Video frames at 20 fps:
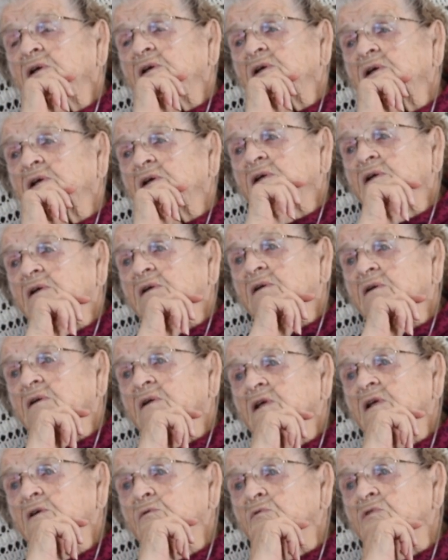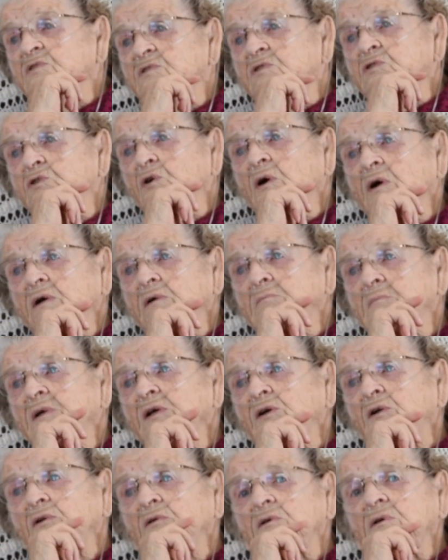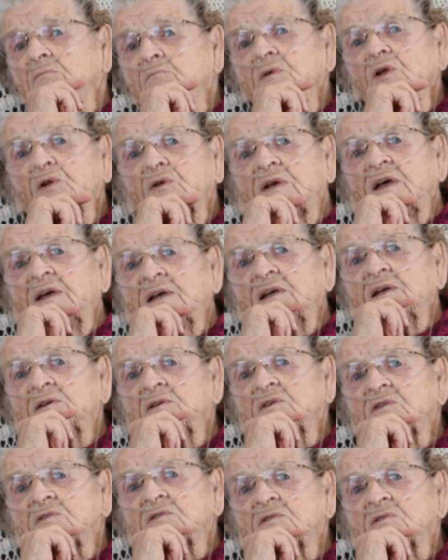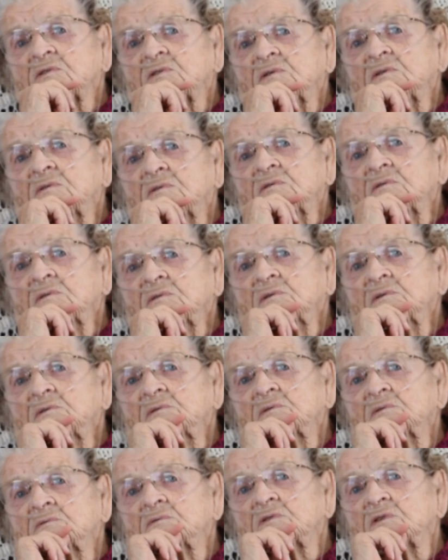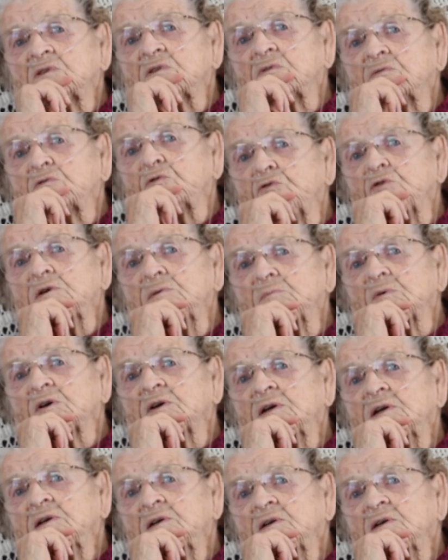and he was drawing milk cans to the creamery.